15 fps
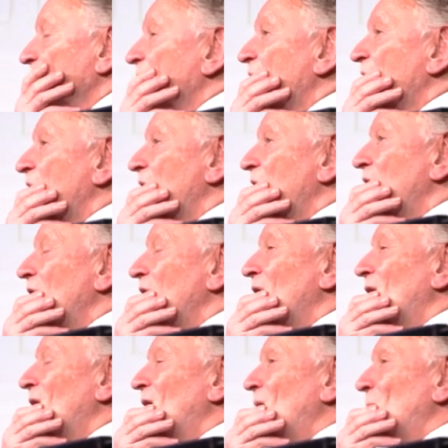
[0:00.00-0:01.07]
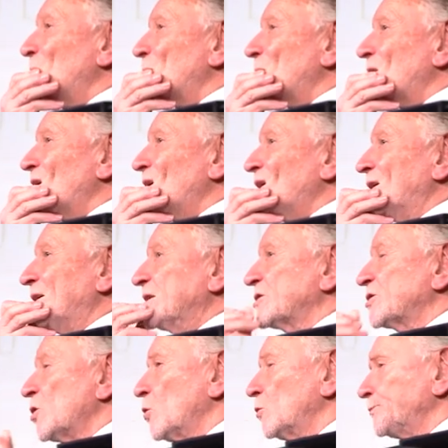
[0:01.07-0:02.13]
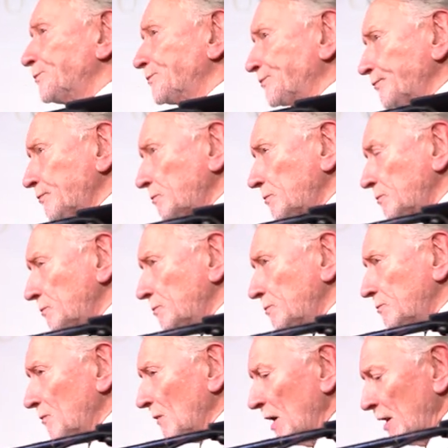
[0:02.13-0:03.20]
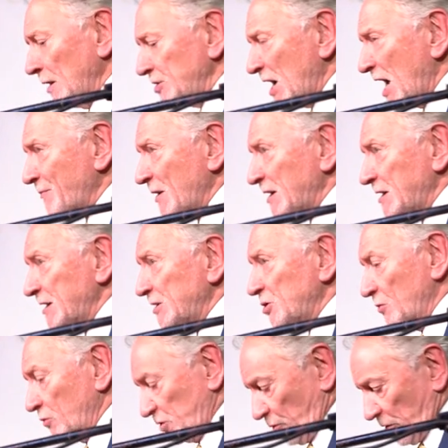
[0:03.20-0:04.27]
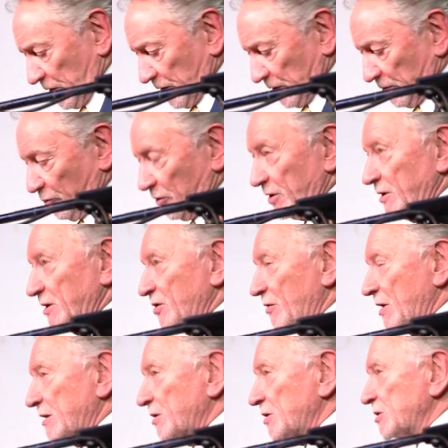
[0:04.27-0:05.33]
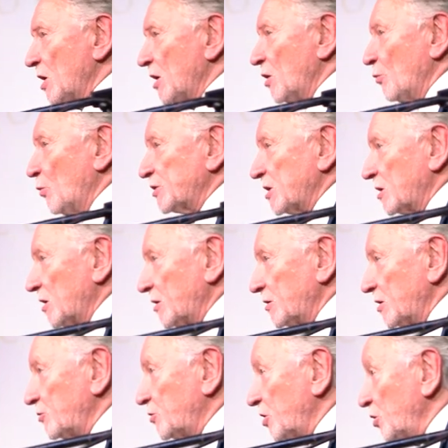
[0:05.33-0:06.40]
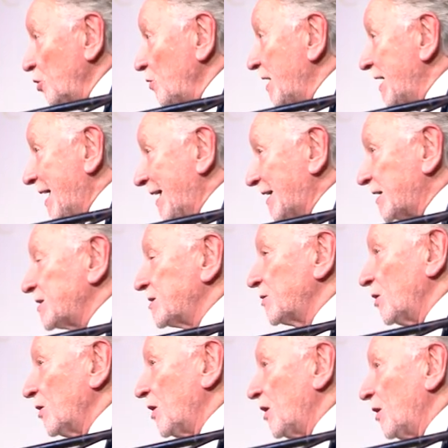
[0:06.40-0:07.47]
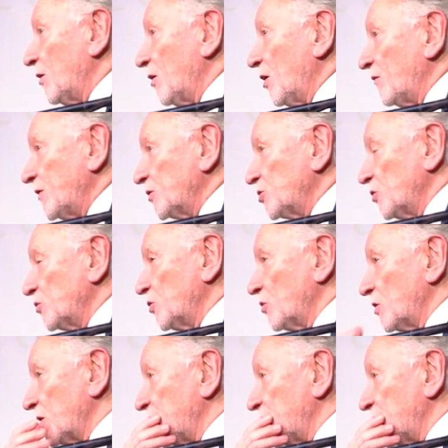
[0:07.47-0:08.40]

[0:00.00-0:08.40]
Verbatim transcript: And um, so Jack McNeese, who was one of the one of the directors, was in London to do the edit uh, of the Joe Dolan